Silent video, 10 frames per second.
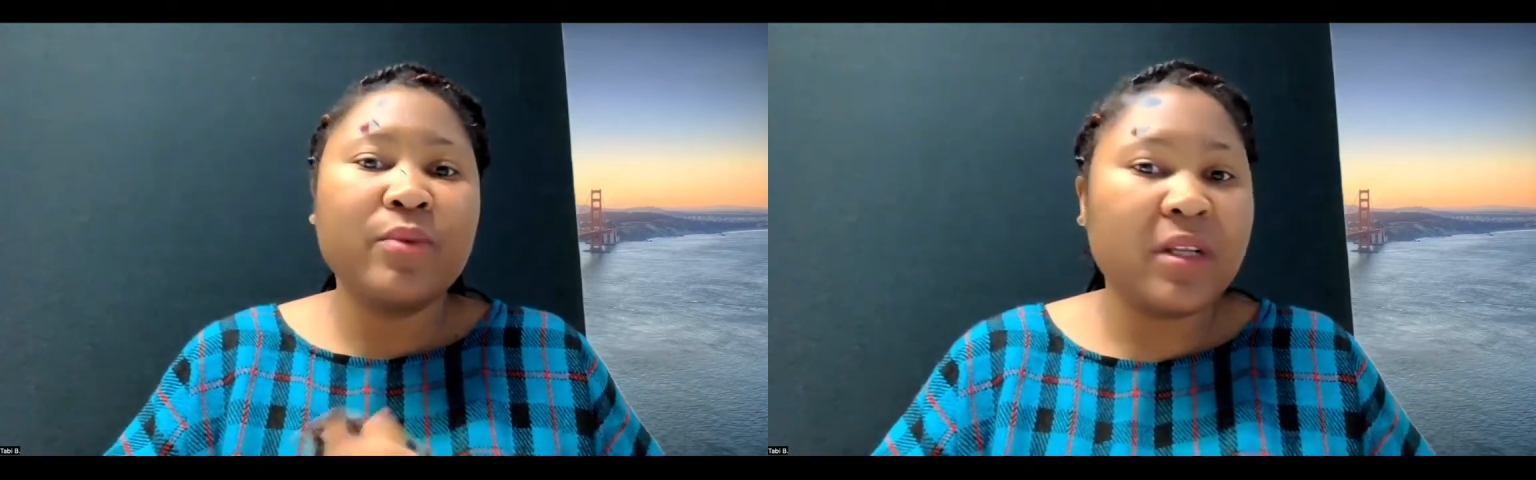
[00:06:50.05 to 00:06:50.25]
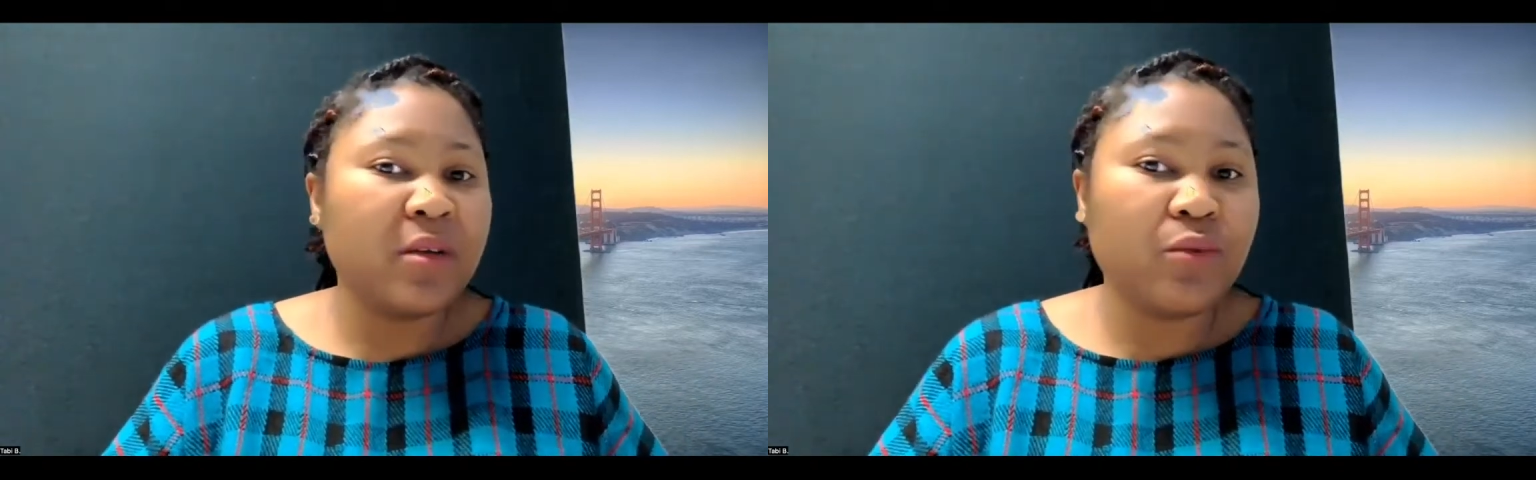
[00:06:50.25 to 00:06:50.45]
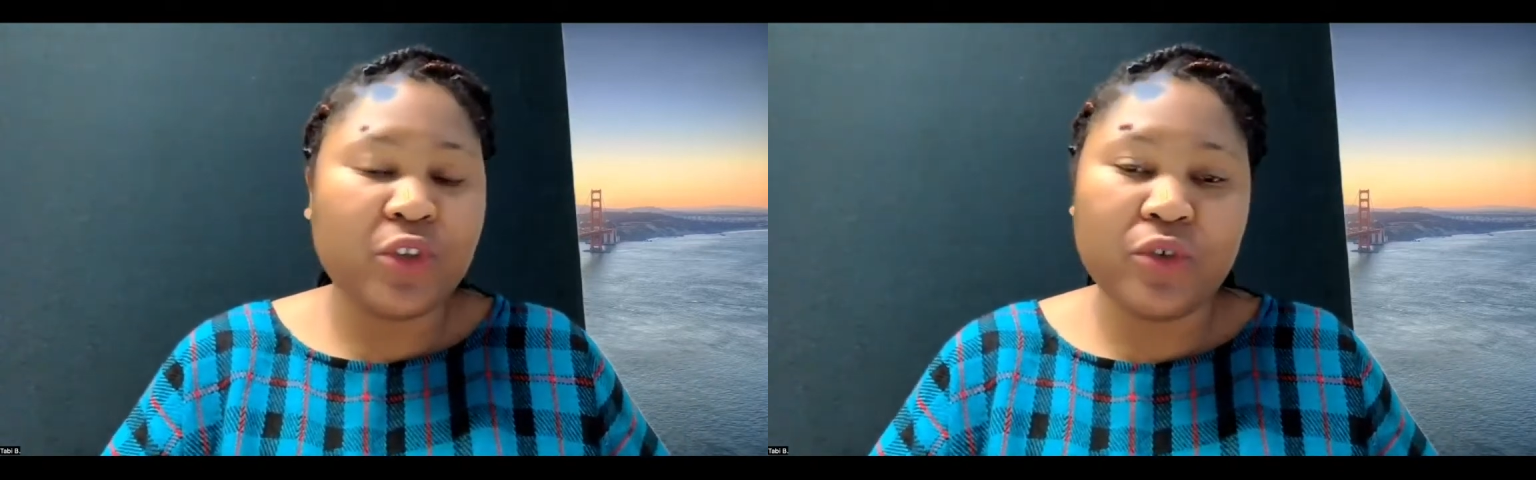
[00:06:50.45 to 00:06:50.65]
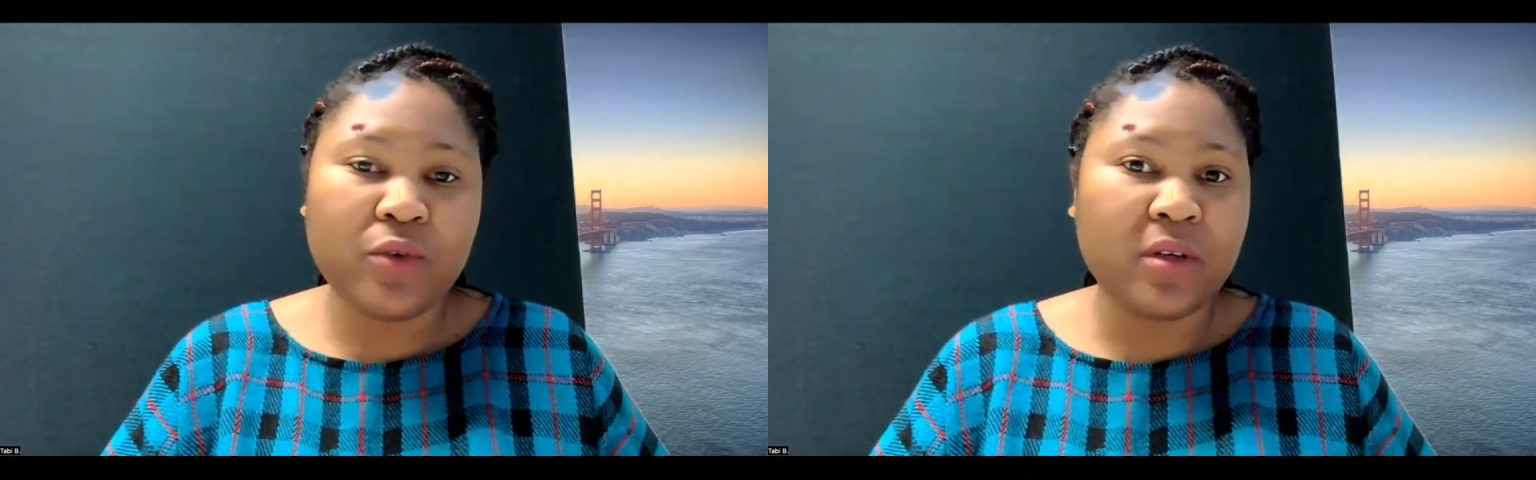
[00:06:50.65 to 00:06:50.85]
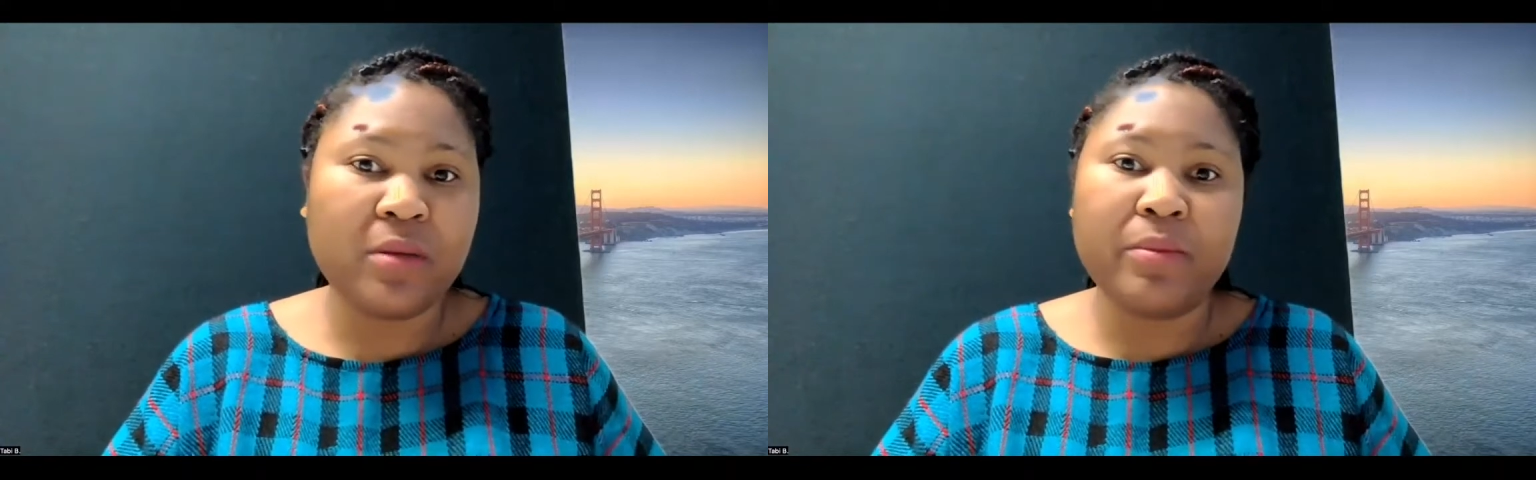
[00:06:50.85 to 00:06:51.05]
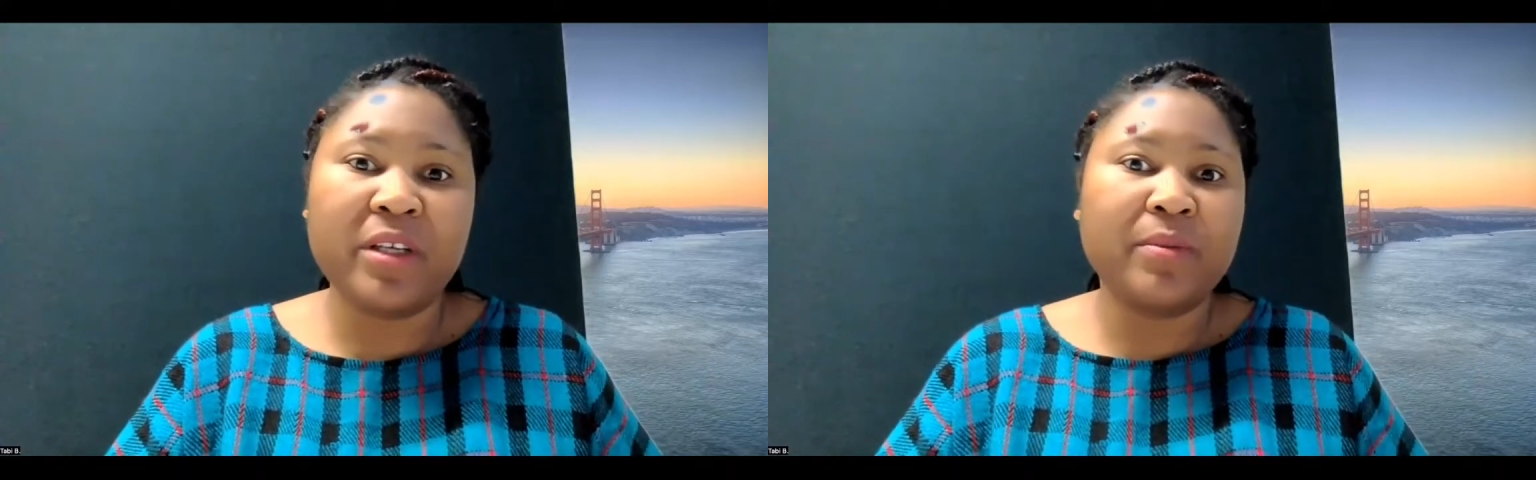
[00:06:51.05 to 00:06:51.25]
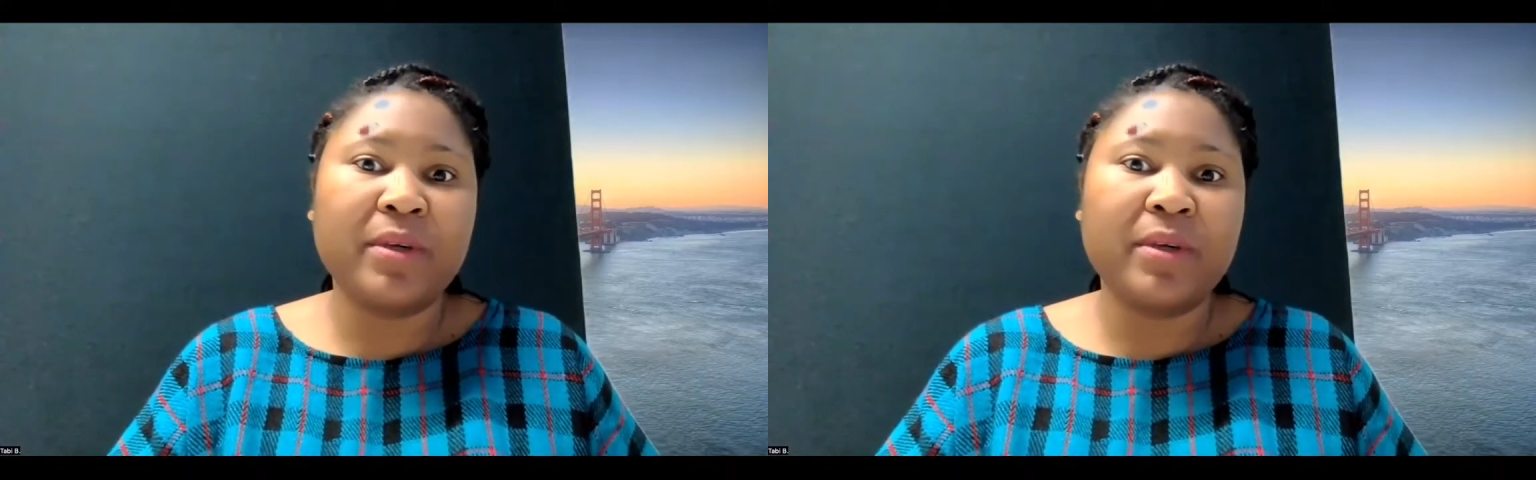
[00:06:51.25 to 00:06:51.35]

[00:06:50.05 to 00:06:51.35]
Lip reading: really wish you all the best,